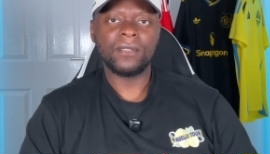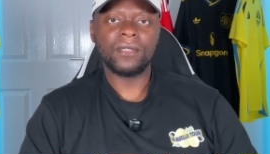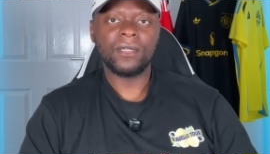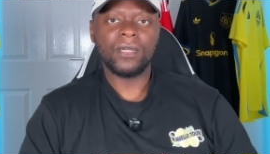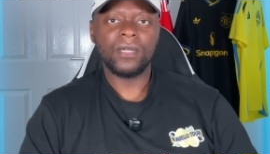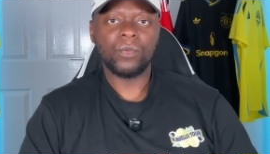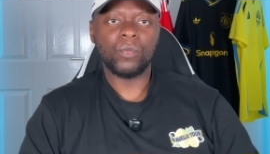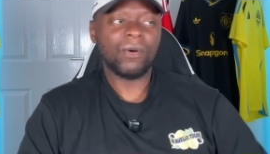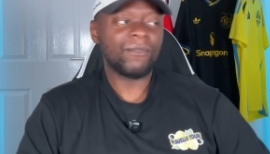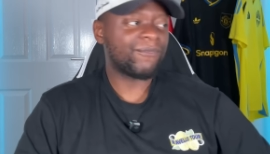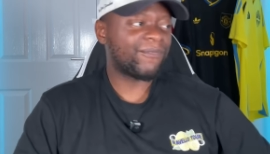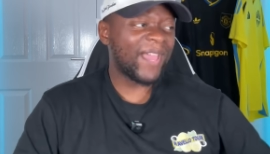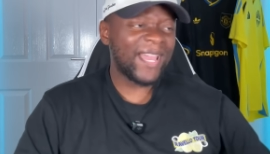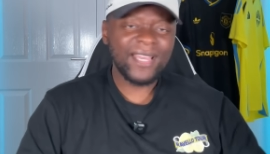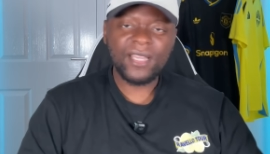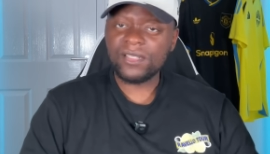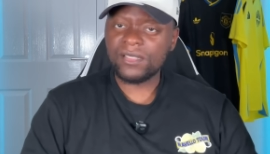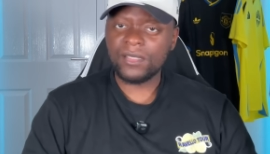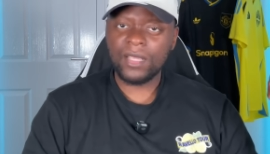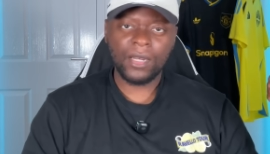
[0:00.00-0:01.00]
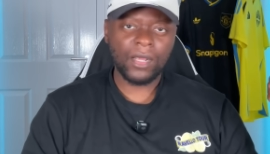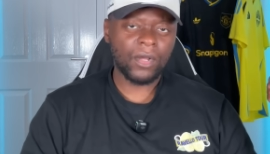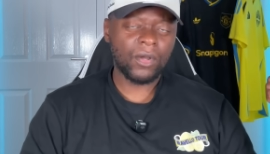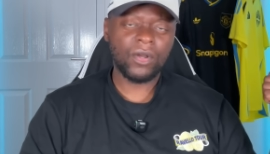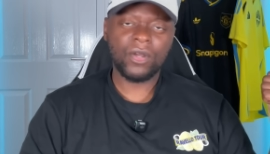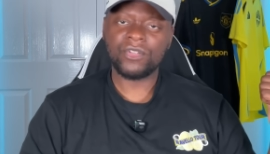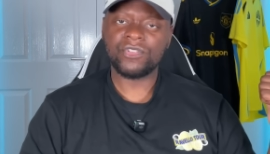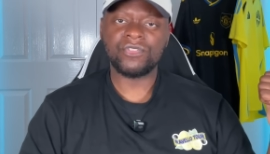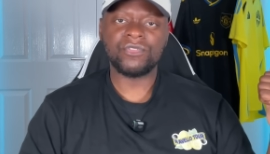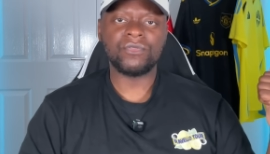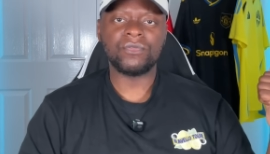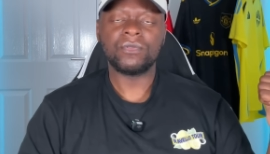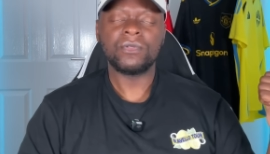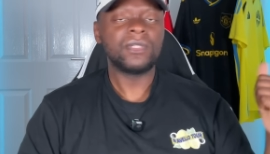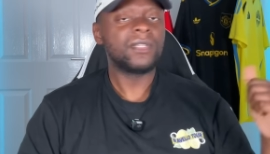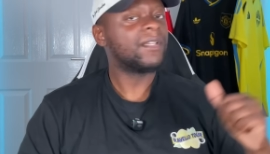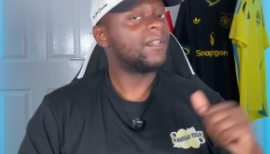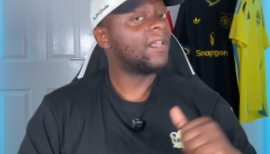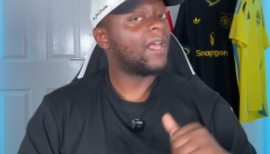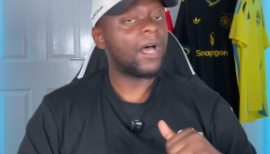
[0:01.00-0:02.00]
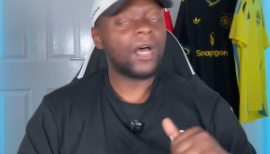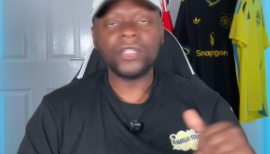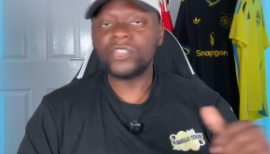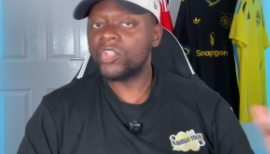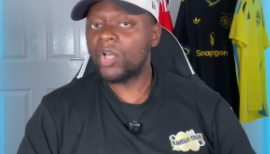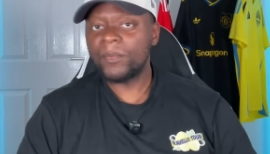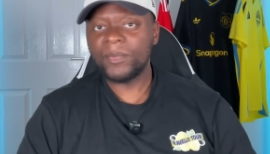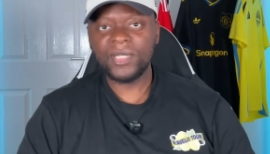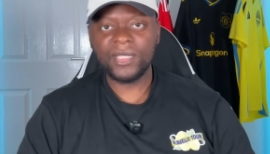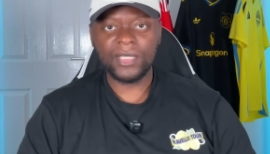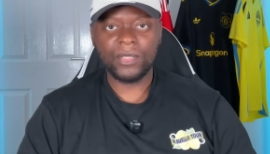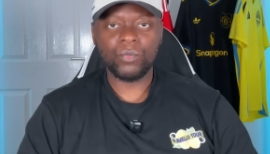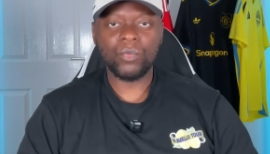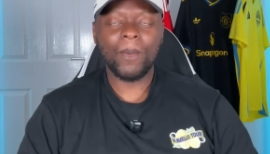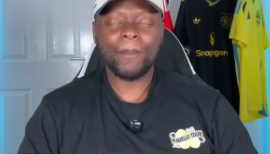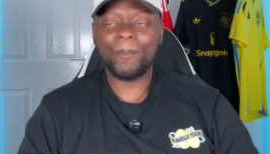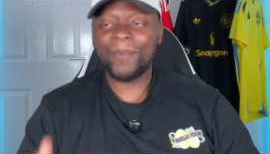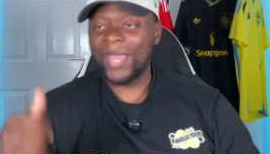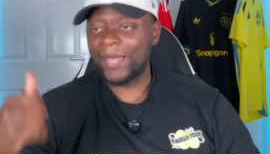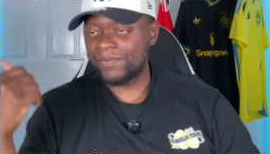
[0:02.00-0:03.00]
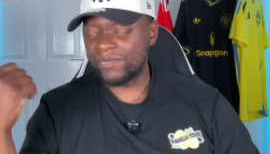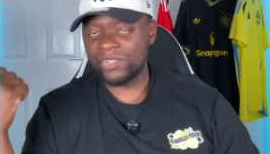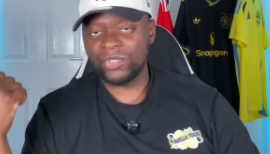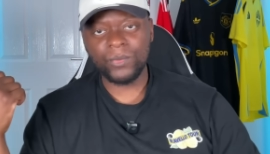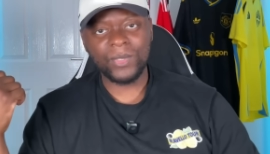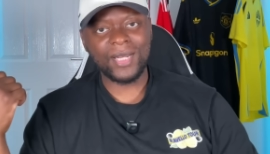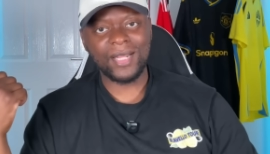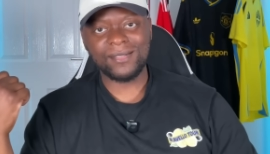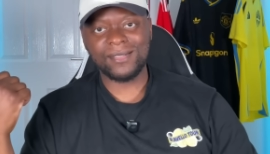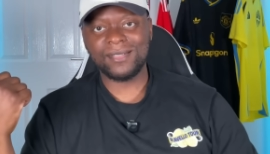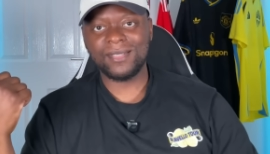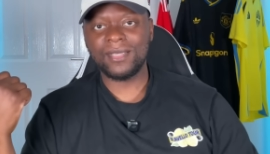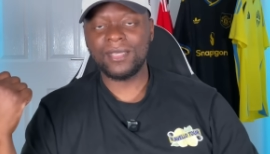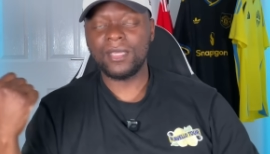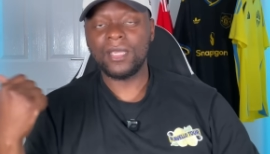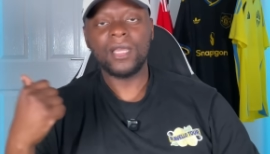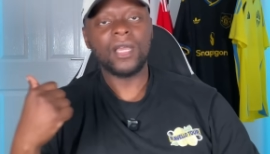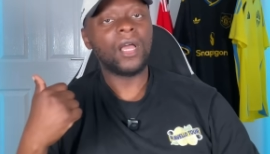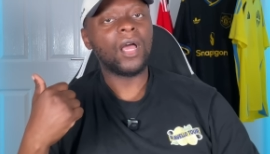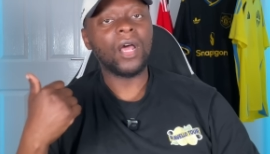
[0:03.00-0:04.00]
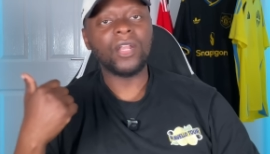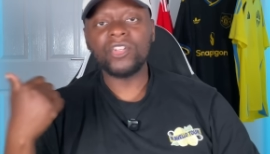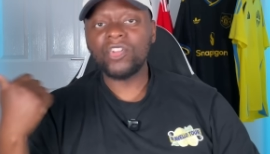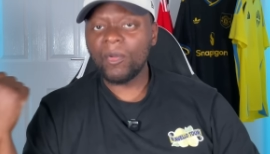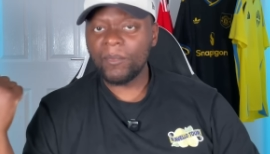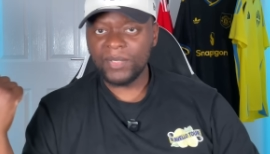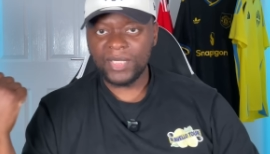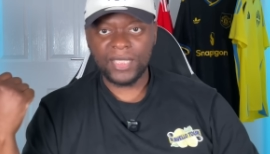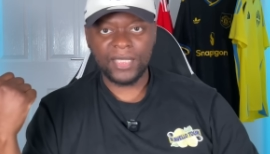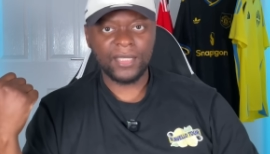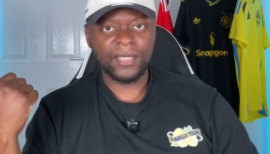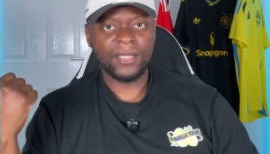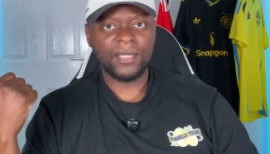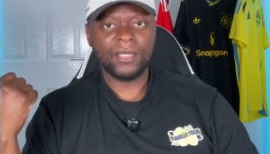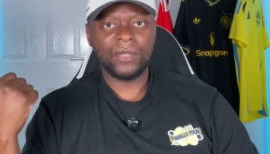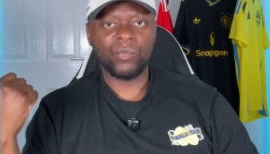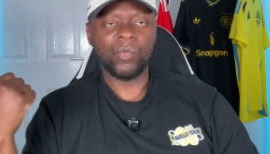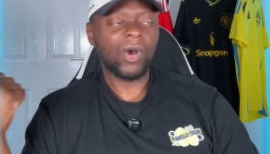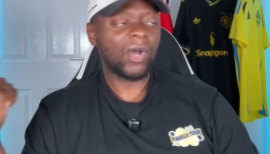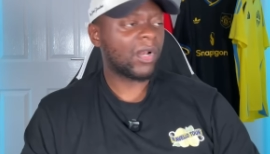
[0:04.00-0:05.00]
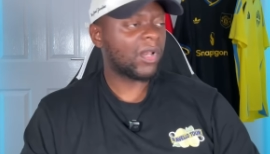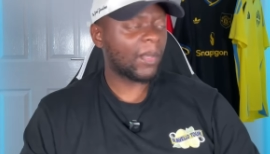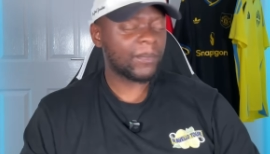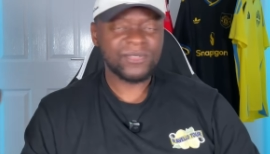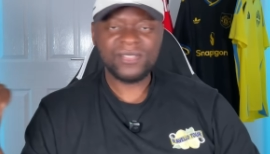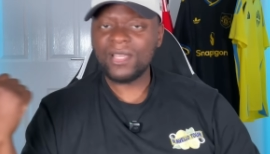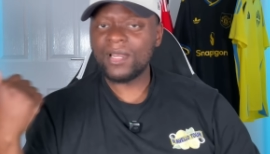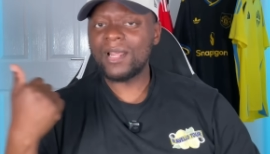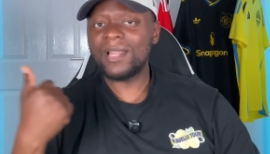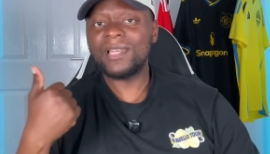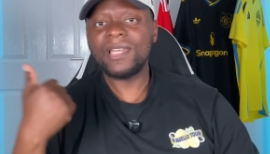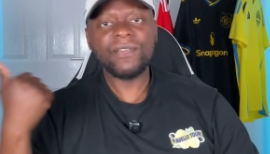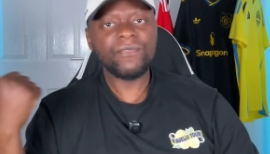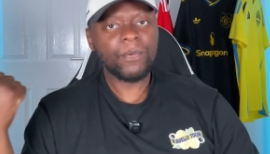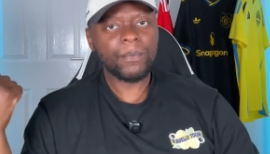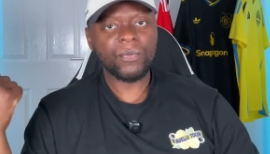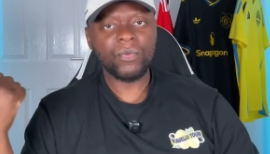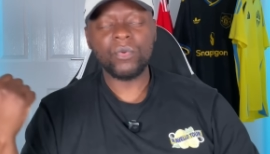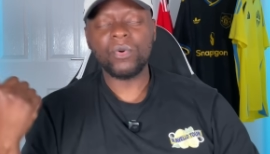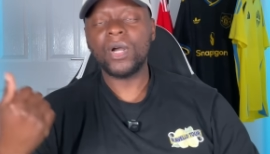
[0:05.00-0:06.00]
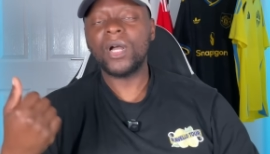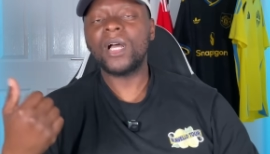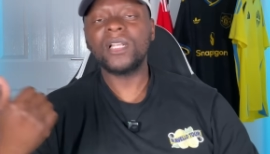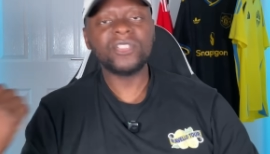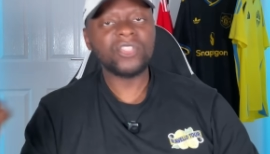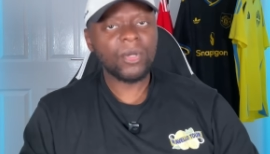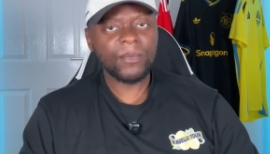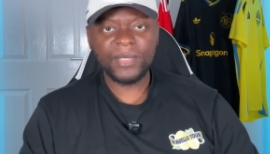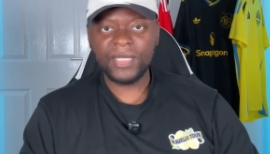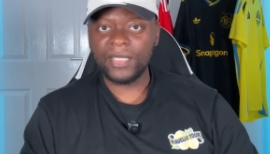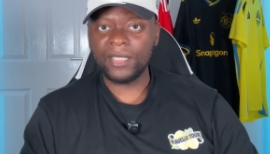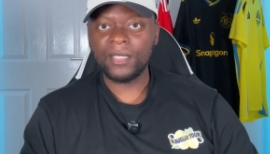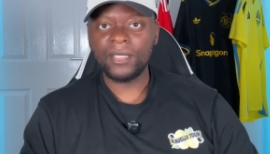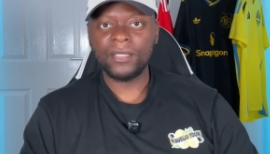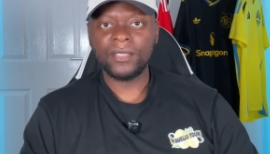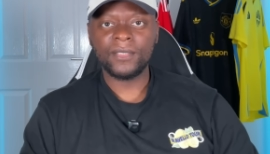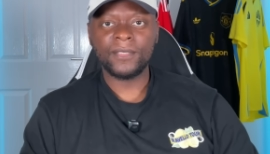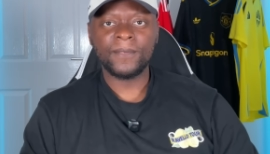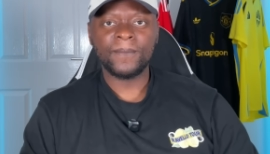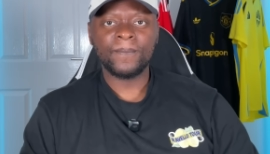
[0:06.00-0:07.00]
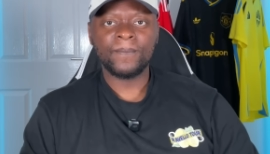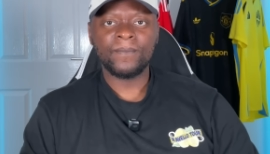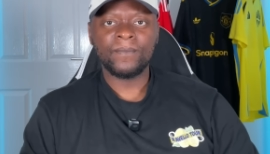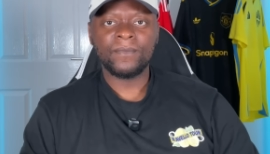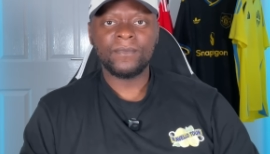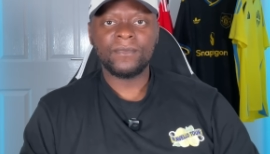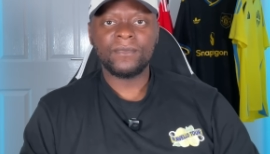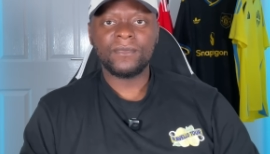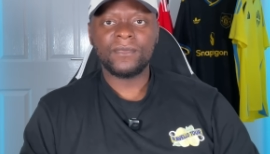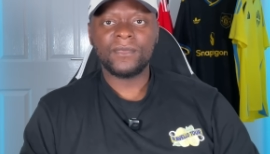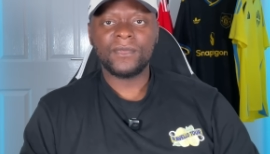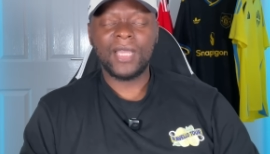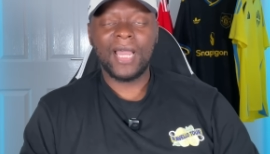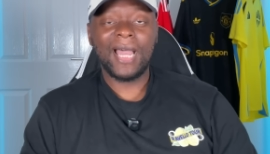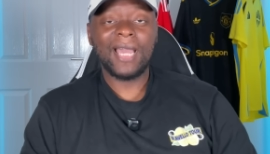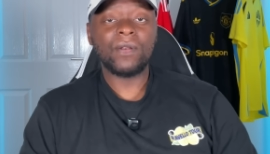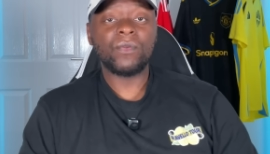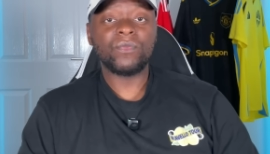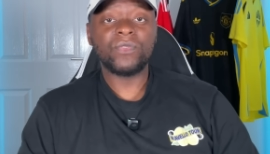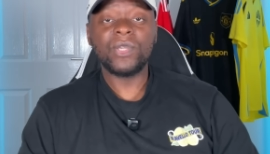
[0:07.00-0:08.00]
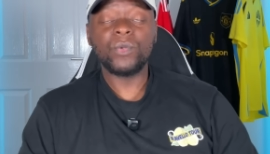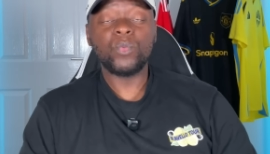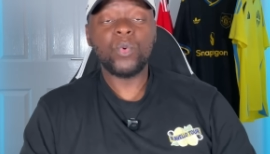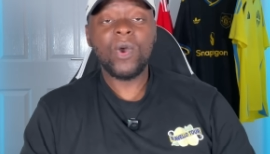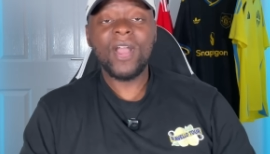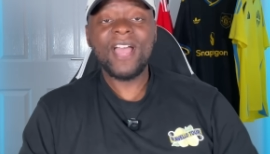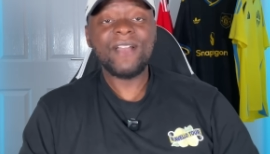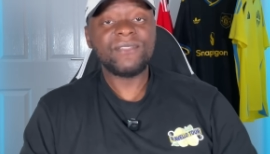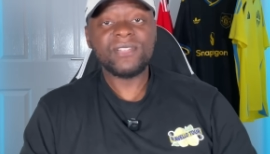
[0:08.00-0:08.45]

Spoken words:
What Wenger's done at Arsenal. Anomaly. What Pep's doing at City. Anomaly. What Klopp's done at Liverpool. Anomaly. I don't think we'll ever